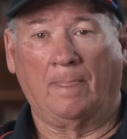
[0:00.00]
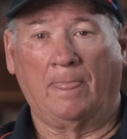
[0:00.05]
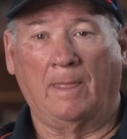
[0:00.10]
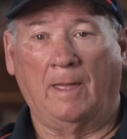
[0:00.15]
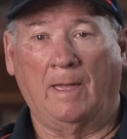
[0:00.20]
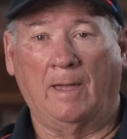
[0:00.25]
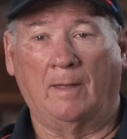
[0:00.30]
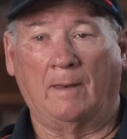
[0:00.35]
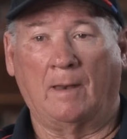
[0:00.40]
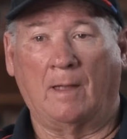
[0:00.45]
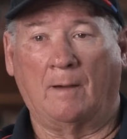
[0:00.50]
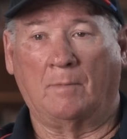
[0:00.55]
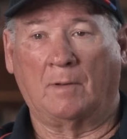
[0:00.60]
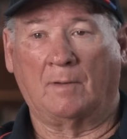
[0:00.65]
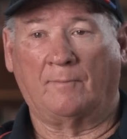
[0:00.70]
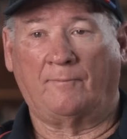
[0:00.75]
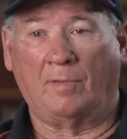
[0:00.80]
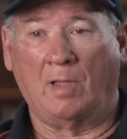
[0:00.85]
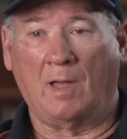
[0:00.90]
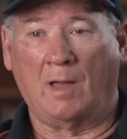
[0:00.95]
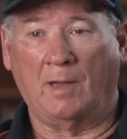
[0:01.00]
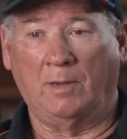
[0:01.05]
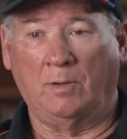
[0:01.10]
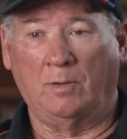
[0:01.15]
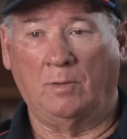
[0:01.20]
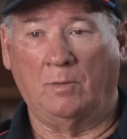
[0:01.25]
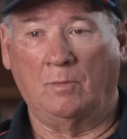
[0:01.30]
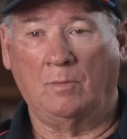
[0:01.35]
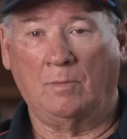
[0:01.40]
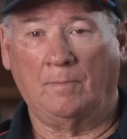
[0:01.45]
and I'm going to fly
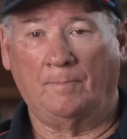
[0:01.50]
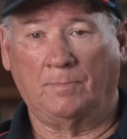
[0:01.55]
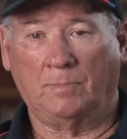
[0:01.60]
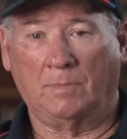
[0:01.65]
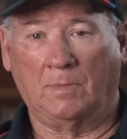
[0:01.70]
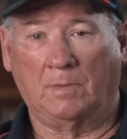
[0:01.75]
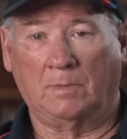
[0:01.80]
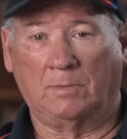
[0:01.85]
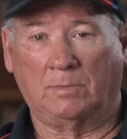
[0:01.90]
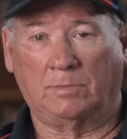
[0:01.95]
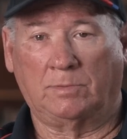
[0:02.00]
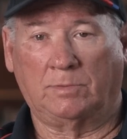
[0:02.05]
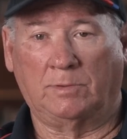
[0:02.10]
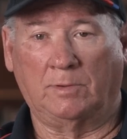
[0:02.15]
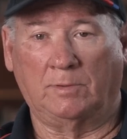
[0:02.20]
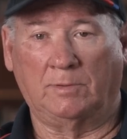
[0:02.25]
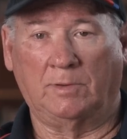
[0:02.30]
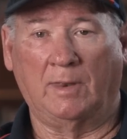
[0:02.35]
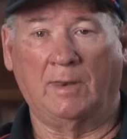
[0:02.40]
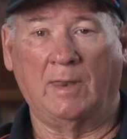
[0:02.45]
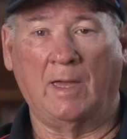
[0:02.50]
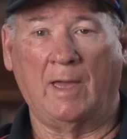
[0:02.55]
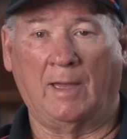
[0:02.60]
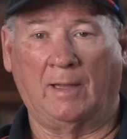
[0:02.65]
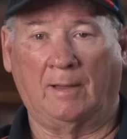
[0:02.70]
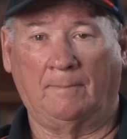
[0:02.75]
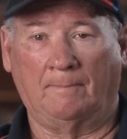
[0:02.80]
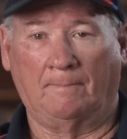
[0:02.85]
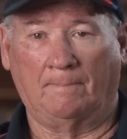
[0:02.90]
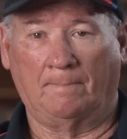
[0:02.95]
you to Da
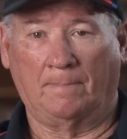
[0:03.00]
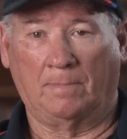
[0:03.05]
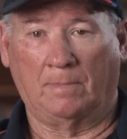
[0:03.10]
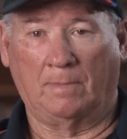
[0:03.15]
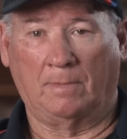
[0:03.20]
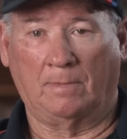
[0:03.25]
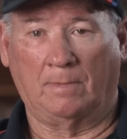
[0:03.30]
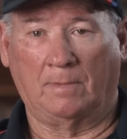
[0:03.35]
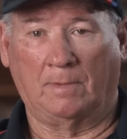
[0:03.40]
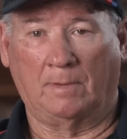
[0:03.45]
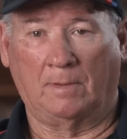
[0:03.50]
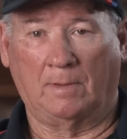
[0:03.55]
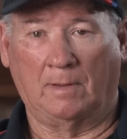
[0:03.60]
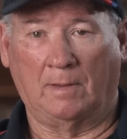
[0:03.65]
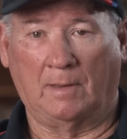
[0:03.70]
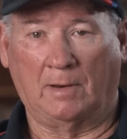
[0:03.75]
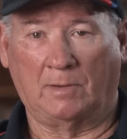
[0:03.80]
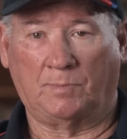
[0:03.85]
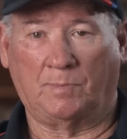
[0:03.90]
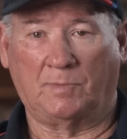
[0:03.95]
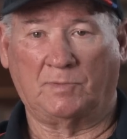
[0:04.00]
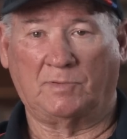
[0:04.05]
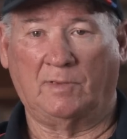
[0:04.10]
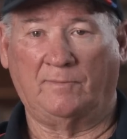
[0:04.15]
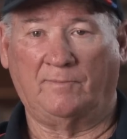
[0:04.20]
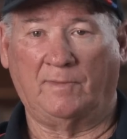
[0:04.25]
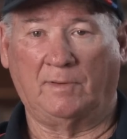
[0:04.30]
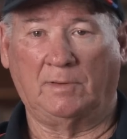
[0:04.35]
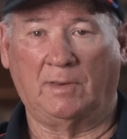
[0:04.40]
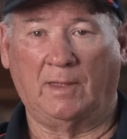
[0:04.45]
Nang at a
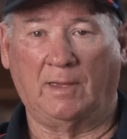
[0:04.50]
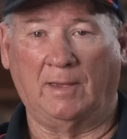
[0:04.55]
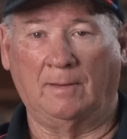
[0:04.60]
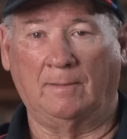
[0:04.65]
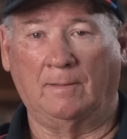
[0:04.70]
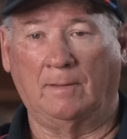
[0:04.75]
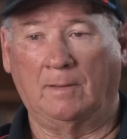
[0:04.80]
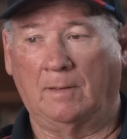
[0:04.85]
specific date.